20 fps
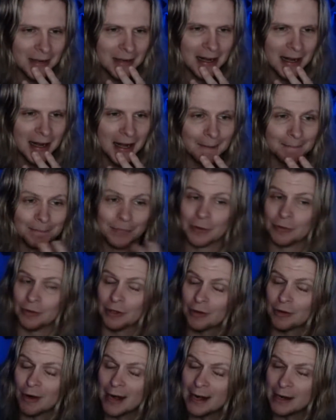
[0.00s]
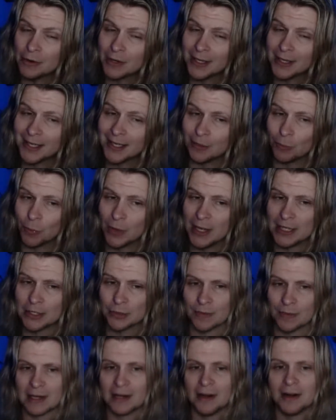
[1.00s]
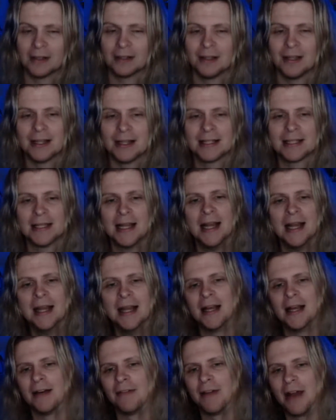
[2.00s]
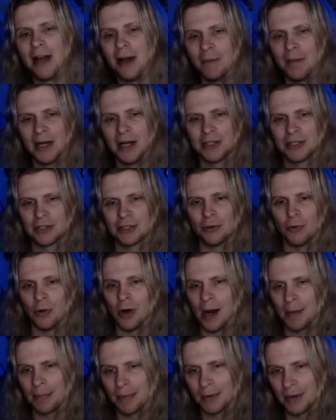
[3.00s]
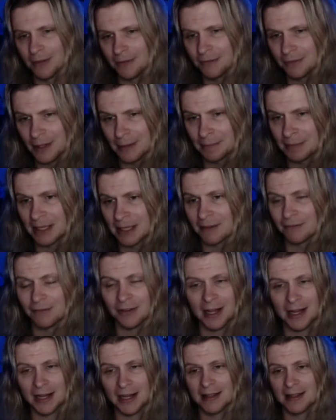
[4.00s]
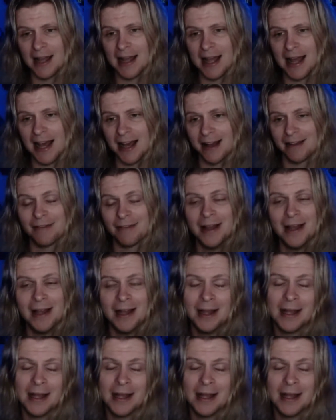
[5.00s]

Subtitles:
But Laredo Kid wins regardless of how much cooperative flipping and flying they have.